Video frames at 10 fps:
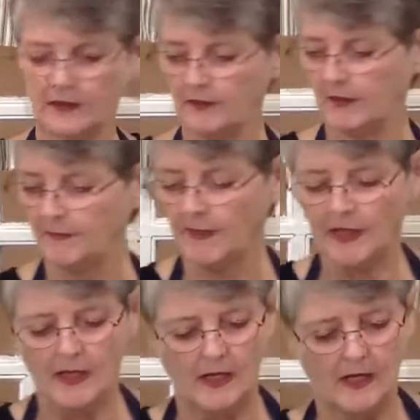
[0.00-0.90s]
Okay,
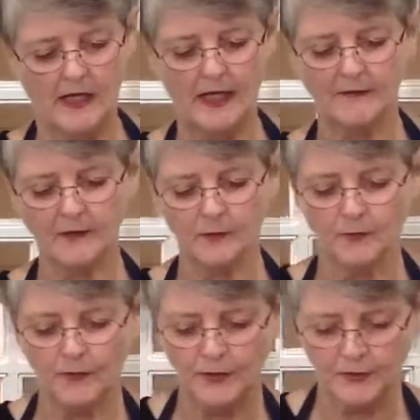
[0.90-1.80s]
I have to
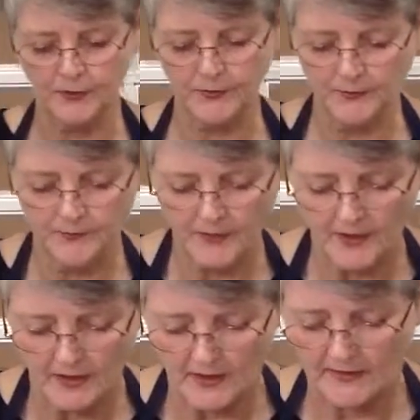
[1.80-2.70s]
warn you
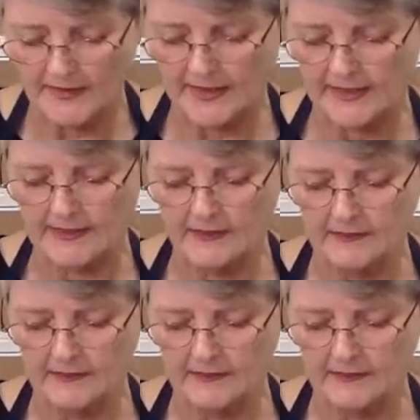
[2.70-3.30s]
that